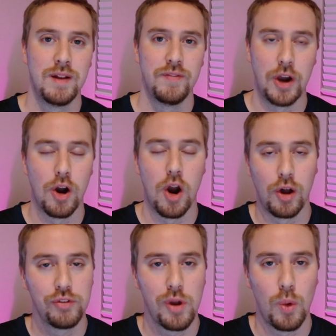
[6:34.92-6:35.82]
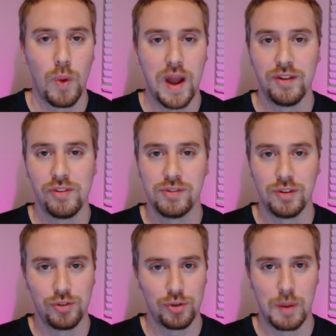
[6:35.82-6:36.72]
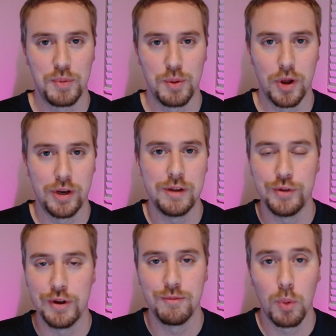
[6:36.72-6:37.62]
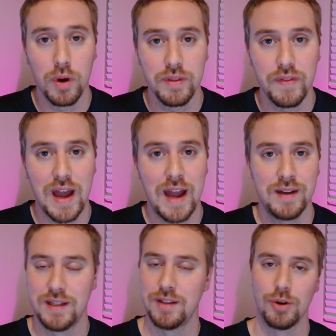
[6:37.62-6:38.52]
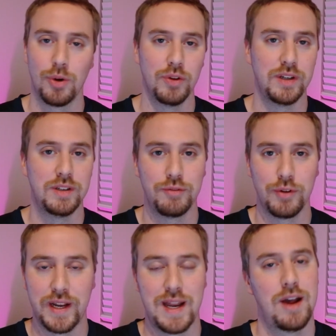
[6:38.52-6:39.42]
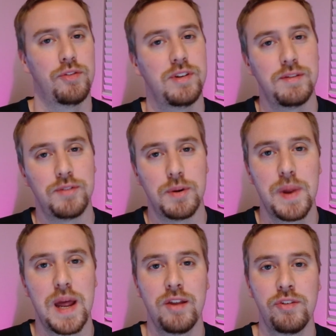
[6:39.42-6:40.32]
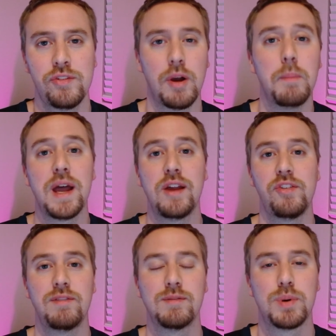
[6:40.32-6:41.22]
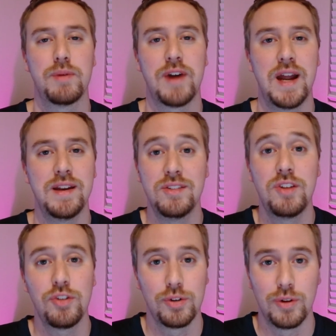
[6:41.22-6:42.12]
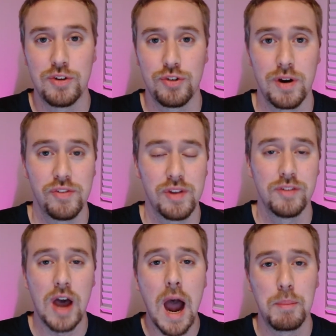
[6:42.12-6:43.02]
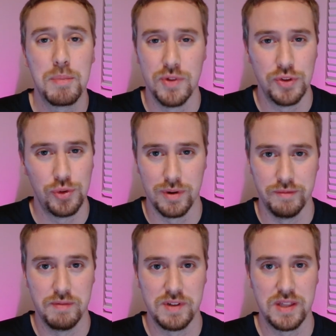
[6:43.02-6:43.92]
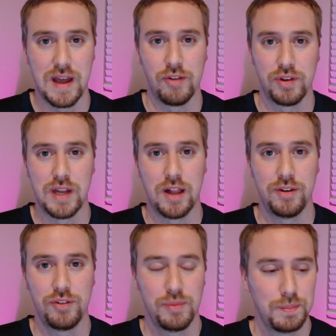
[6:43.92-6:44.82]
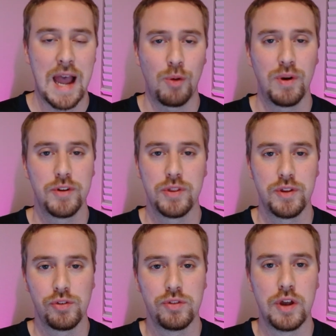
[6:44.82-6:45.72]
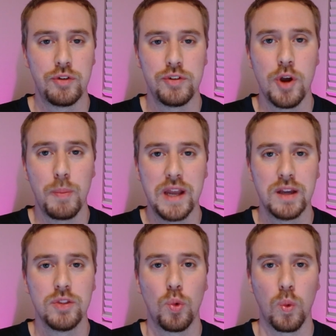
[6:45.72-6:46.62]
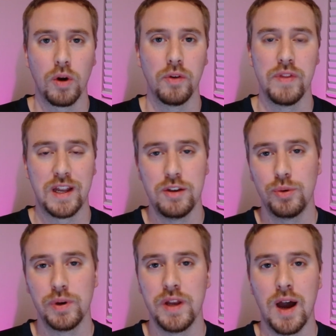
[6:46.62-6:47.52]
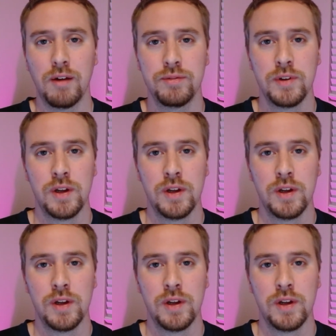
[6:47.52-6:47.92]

There are also ways to shore up your money if you have more than that, either holding different accounts at different banks. Some banks even provide additional insurance on top of the $250,000. However, there's no bank in the world that can do enough